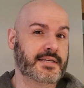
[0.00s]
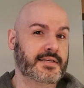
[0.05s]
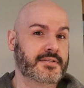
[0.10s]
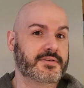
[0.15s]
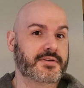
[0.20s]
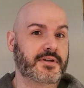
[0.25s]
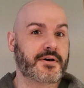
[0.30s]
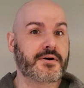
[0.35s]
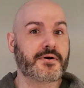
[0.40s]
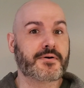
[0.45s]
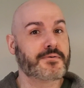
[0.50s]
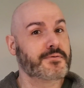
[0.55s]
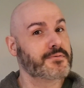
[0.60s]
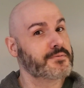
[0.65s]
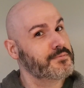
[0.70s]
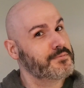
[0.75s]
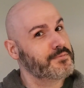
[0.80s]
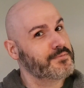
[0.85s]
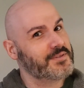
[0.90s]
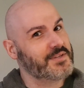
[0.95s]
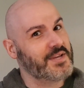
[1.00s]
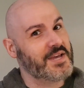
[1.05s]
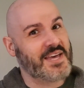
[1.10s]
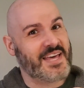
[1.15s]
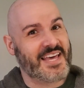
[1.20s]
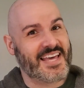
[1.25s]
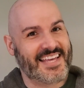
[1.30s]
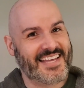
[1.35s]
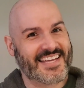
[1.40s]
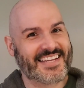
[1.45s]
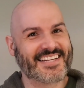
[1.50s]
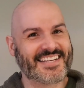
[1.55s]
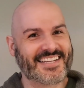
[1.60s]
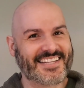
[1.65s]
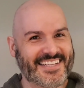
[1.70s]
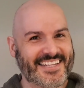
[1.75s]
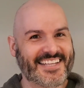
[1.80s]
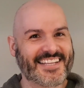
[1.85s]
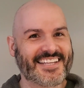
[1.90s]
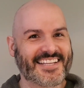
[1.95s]
So,
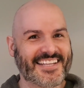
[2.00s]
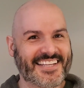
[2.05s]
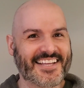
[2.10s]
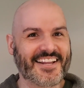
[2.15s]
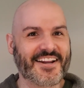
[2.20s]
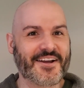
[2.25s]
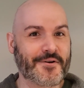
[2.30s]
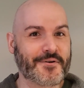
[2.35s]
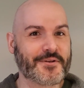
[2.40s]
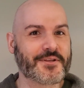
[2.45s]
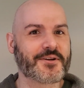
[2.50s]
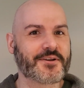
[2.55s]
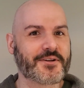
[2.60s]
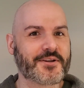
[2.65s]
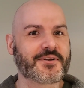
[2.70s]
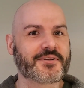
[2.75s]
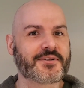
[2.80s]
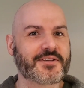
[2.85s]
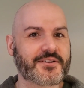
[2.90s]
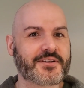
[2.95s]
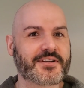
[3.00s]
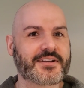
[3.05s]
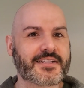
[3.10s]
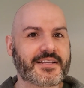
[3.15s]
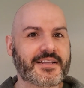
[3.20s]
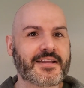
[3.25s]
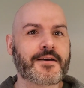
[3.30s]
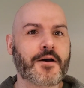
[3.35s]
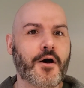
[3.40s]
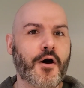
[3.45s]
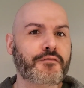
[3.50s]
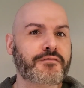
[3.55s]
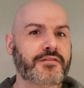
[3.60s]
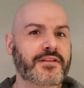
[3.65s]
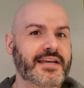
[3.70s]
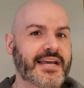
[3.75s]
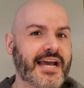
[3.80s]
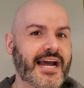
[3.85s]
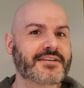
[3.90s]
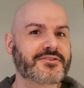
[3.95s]
you're hopefully
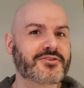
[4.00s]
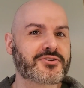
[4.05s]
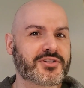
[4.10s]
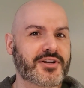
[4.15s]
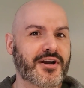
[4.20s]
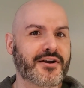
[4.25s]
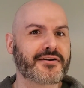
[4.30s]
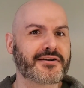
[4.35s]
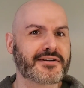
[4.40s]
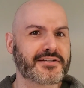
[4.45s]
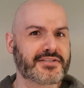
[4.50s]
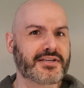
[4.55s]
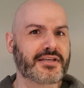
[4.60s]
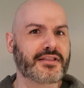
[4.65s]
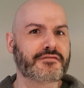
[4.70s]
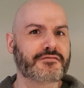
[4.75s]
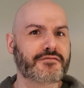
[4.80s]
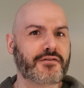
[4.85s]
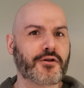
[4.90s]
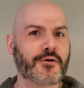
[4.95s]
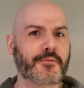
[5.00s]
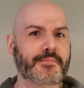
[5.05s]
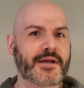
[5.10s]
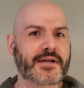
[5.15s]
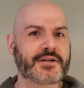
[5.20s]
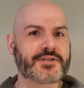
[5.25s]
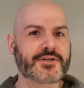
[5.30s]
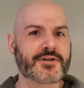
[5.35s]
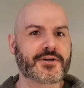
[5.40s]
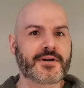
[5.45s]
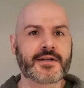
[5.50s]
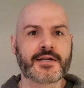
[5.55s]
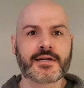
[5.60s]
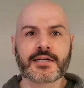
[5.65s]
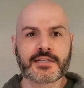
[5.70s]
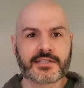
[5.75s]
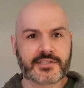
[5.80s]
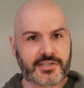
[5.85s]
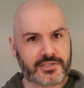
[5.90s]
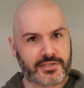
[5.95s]
you guys are starting to see the fuller picture.
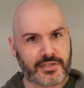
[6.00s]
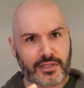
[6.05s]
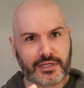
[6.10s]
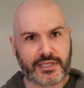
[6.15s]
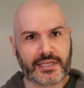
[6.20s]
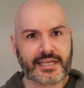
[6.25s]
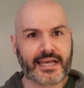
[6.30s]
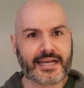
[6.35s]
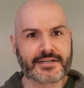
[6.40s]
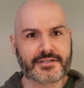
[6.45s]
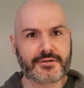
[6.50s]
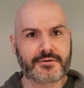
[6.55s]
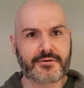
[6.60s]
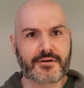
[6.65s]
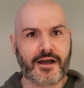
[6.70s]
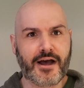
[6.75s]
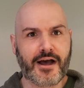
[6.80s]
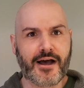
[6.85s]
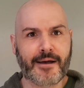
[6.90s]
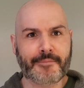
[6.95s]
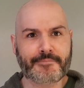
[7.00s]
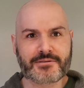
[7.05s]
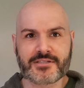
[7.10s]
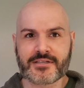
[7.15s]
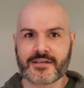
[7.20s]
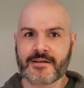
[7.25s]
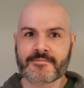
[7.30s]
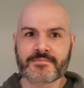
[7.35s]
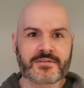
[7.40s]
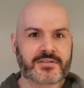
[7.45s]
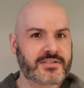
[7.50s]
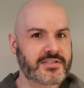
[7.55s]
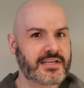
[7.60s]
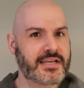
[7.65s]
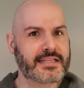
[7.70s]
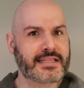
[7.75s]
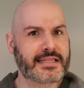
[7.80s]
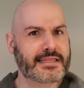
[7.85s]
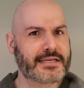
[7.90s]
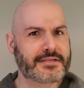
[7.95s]
Just looking at 2 comps,
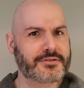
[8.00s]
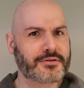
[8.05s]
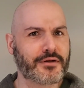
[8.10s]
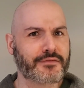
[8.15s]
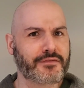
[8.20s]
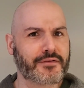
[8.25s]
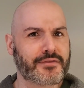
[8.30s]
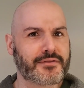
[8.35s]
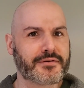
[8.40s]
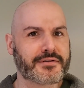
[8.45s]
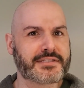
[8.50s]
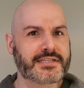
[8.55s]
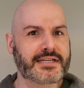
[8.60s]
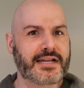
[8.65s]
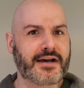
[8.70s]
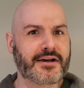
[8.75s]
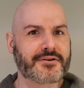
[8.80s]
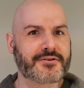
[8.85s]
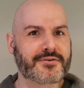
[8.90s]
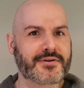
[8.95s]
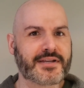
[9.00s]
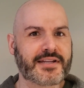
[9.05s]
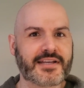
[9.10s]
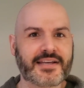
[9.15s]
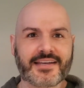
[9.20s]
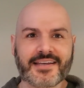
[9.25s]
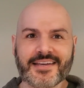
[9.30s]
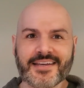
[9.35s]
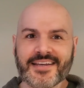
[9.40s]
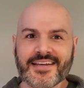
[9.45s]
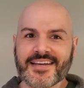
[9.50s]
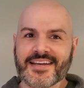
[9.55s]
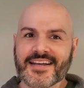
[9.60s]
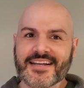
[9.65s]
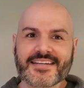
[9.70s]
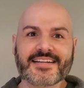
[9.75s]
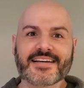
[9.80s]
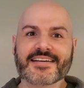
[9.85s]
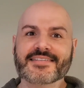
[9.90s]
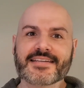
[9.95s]
seeing that they sold for $1,300.
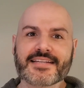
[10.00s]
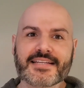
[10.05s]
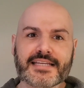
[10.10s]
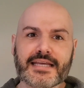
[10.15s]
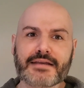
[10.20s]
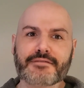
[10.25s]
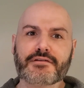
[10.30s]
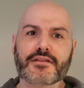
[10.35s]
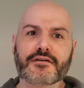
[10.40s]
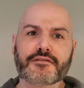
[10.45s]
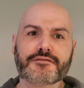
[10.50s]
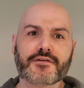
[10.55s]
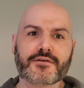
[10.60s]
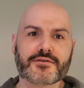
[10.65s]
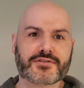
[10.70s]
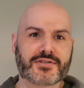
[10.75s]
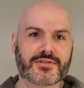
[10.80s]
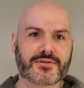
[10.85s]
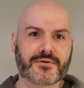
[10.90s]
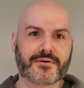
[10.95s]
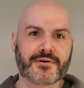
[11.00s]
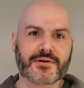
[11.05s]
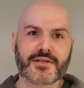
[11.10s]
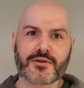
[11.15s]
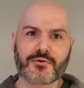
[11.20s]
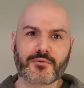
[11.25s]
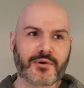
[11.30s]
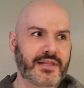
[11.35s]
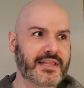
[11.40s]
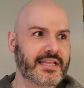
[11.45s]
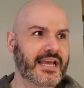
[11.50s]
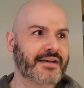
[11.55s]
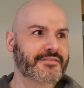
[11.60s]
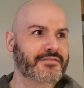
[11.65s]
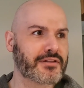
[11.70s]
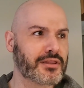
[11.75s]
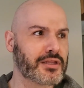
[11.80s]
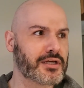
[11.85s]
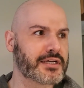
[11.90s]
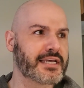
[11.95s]
It doesn't give you the full story. You really have
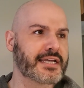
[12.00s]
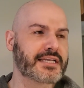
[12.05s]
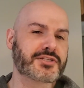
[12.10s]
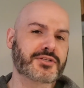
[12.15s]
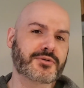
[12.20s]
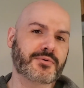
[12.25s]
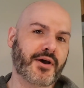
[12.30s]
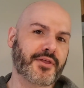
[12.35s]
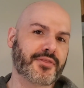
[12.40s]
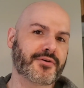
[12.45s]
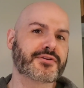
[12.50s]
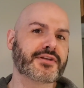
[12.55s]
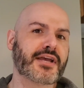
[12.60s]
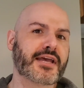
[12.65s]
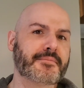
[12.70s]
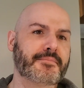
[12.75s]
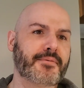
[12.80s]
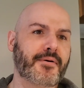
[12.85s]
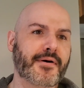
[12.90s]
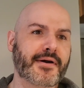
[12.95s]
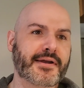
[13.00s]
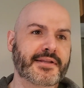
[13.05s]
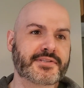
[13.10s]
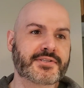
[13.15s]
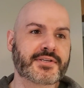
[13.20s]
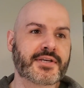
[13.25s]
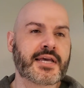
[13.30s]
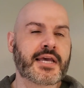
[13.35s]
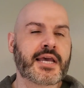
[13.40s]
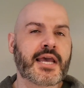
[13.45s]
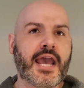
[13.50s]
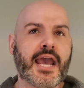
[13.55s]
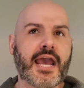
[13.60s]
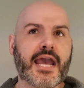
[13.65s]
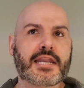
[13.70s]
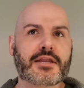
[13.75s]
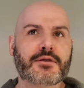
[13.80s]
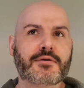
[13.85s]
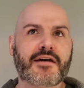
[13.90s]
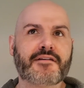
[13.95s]
to look into other data points,
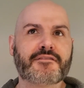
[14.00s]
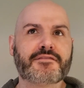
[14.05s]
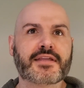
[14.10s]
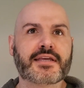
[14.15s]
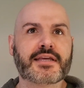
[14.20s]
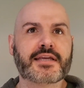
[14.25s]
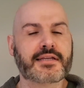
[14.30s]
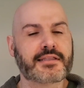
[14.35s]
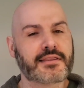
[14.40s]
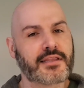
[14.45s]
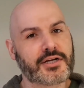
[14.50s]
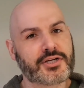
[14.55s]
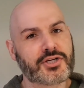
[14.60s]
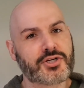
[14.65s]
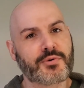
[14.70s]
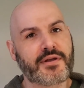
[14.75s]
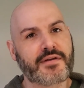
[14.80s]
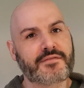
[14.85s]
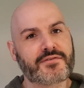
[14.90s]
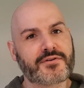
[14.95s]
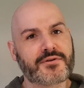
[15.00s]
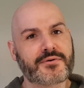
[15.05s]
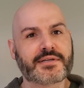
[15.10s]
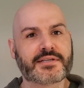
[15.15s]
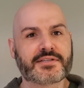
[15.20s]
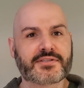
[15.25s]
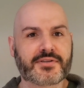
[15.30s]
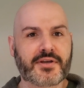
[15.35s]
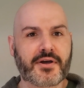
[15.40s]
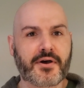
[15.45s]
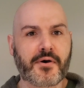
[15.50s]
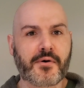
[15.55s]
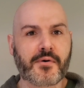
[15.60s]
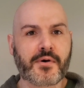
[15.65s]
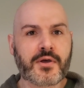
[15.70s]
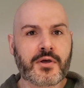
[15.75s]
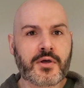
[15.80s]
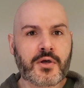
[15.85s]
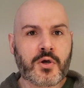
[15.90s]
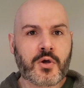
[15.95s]
and you have the luxury of doing so
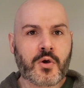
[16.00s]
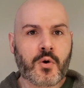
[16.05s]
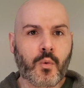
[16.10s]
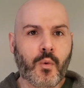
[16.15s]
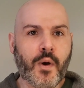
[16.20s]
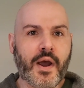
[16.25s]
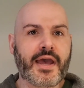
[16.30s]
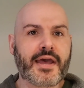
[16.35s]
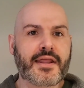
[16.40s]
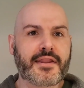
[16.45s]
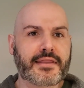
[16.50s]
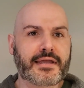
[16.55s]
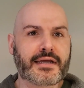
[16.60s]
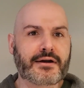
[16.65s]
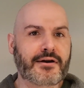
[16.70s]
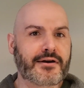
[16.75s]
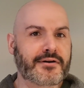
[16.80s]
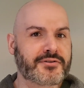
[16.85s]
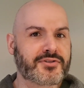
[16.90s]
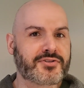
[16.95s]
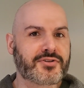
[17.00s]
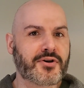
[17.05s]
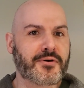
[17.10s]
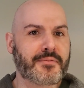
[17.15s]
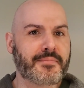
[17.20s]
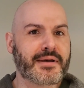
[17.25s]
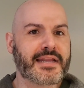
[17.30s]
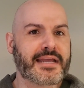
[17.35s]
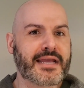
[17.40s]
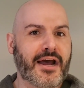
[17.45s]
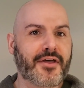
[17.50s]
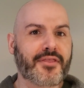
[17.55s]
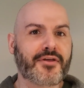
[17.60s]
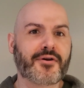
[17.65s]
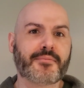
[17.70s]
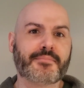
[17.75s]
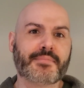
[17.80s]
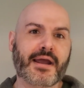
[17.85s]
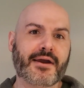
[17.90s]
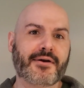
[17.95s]
when there are so many
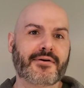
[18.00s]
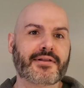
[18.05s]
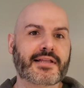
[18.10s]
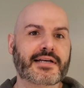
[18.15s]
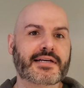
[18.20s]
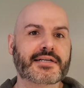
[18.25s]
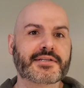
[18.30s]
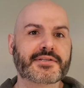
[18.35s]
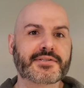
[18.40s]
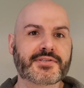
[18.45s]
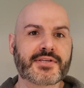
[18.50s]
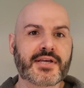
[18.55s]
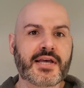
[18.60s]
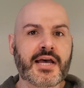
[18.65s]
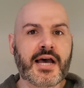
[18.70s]
other parallels